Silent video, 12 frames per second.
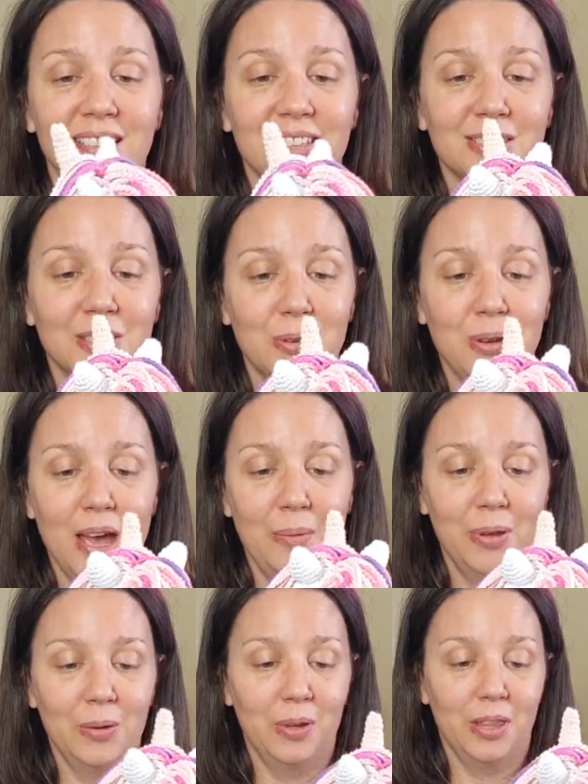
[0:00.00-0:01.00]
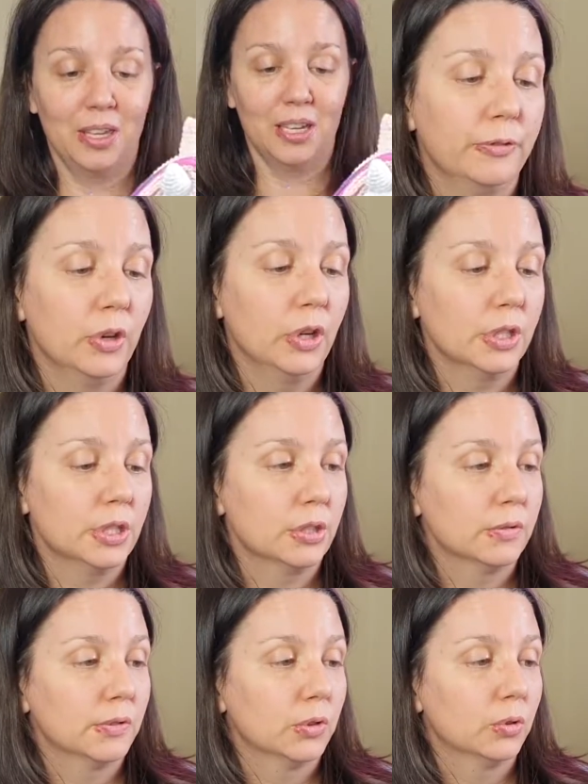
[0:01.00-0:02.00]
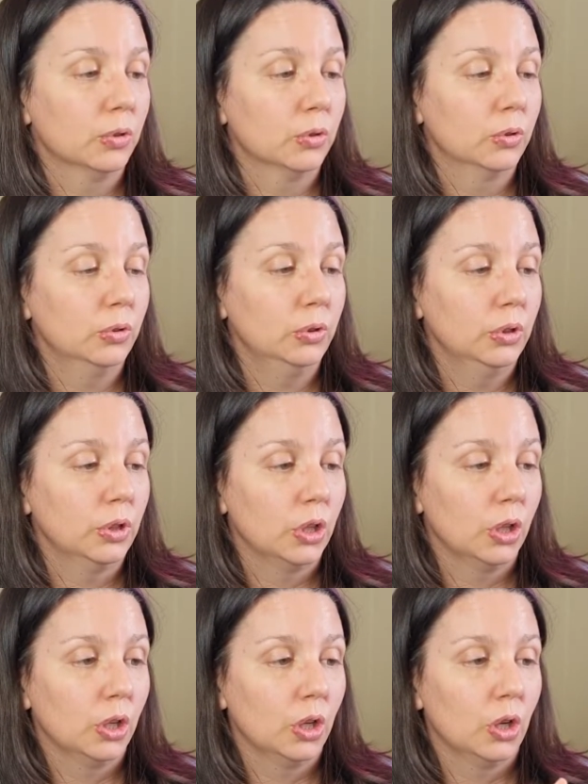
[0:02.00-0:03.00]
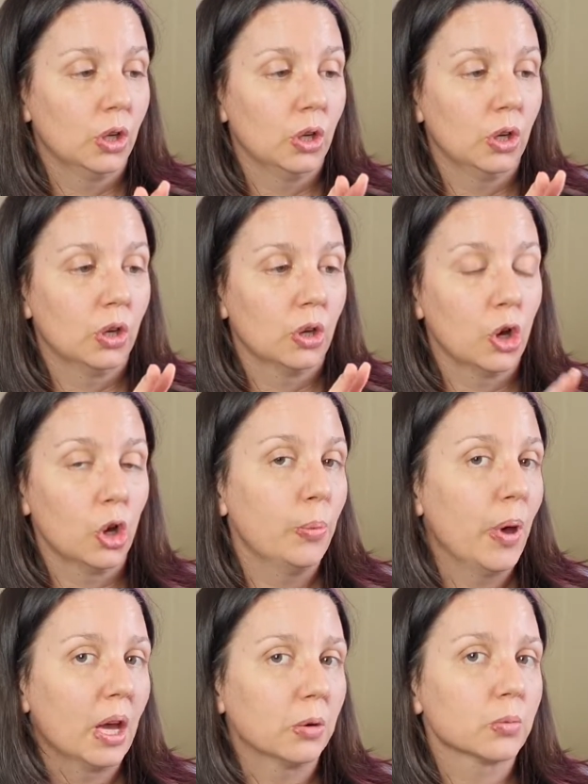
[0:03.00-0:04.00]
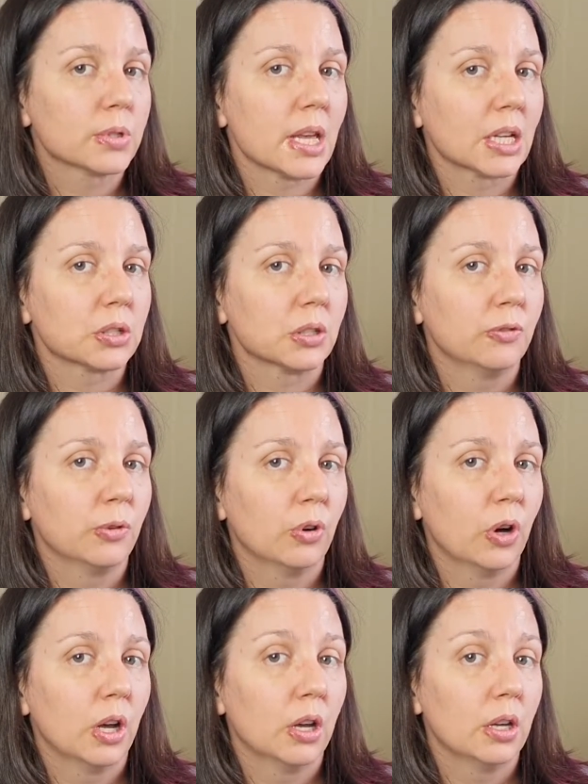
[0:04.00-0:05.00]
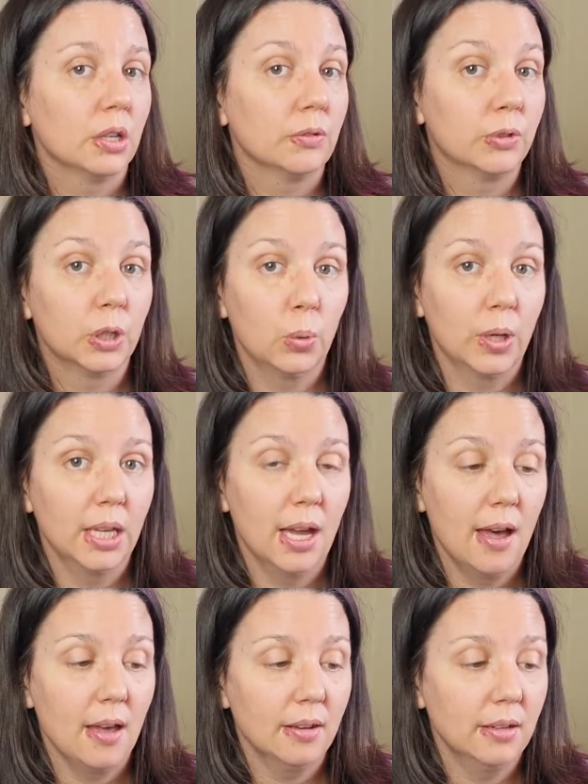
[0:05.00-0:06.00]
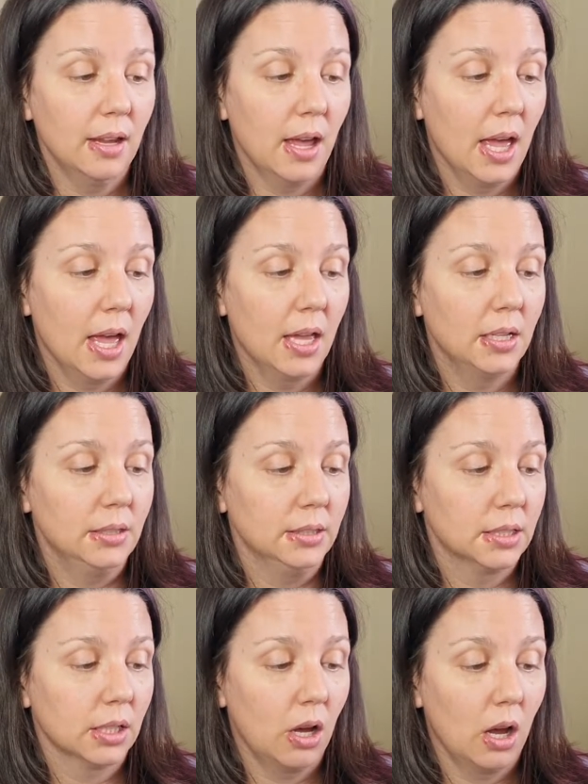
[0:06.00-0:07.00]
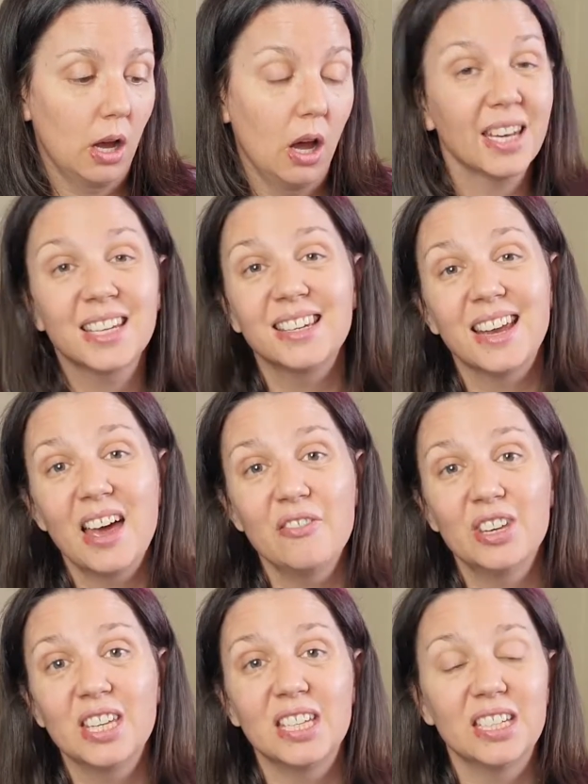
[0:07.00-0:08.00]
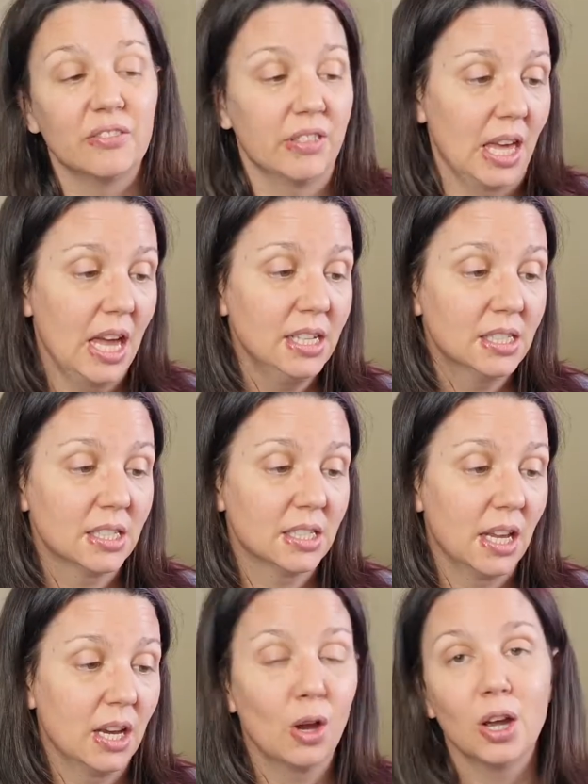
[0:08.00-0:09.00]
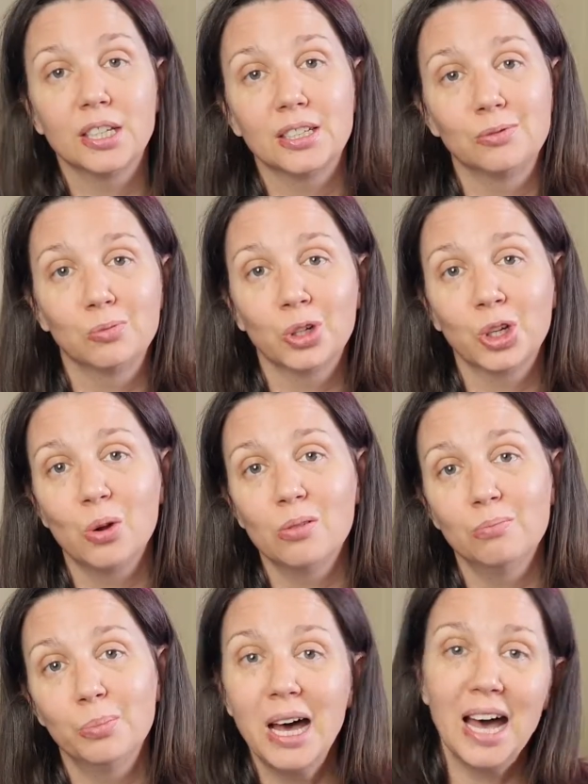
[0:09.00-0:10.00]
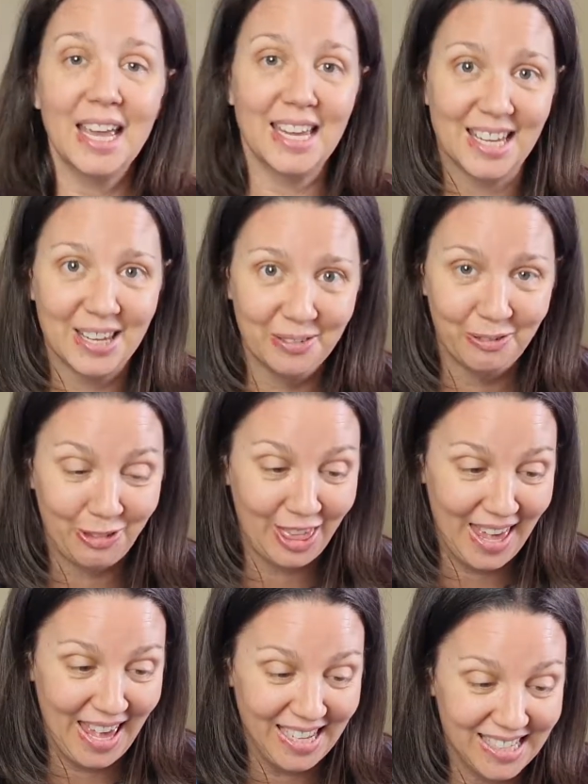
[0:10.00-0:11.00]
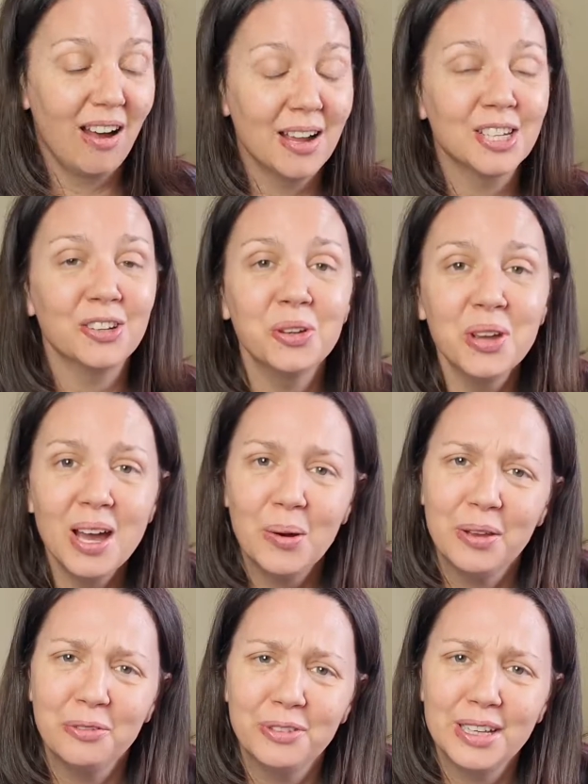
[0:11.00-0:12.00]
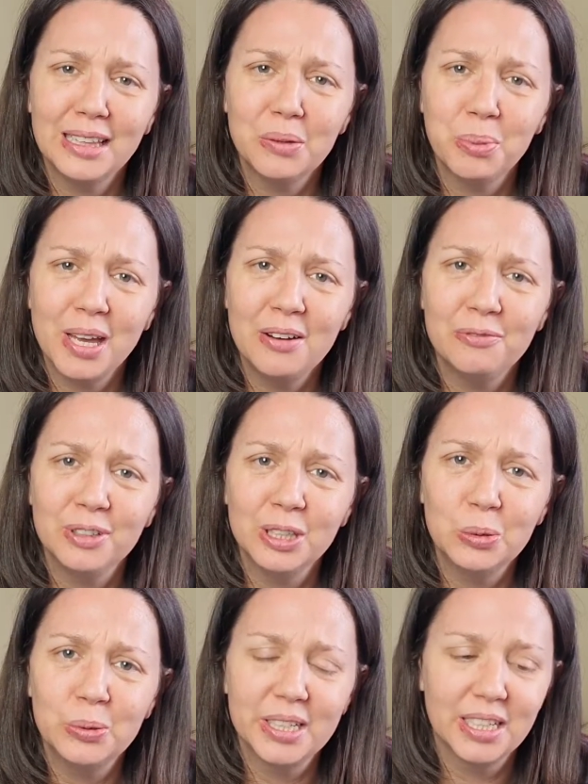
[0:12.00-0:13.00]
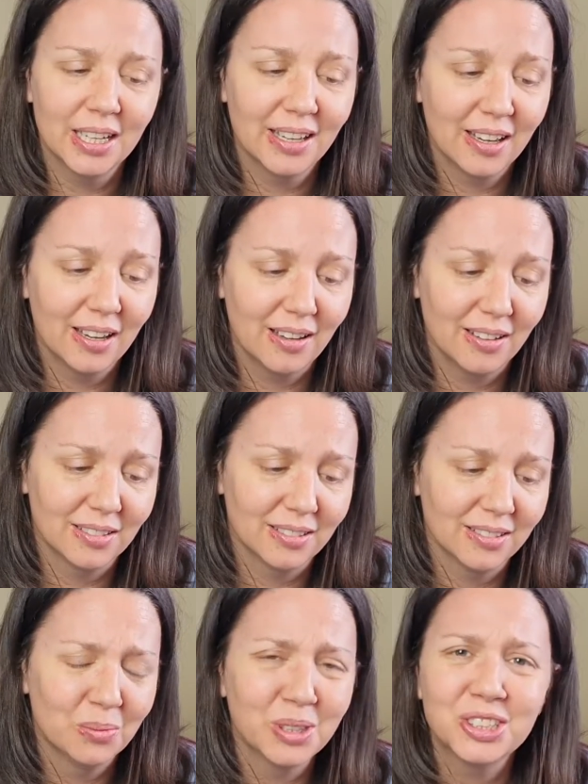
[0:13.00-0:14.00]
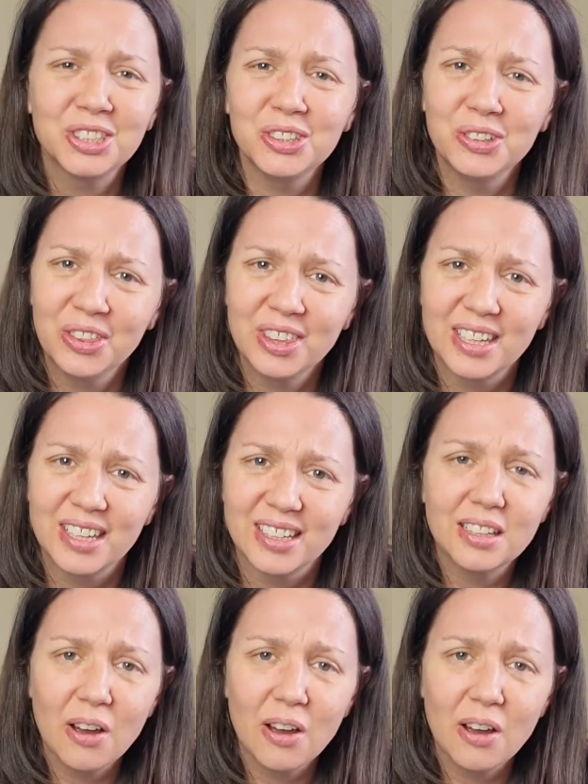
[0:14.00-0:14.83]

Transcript: So happy with it. First of all, her pattern was actually for a velour yarn and I didn't have any of that and I didn't want to go and buy any of that. I don't know how I feel about velour yarn. What do you think?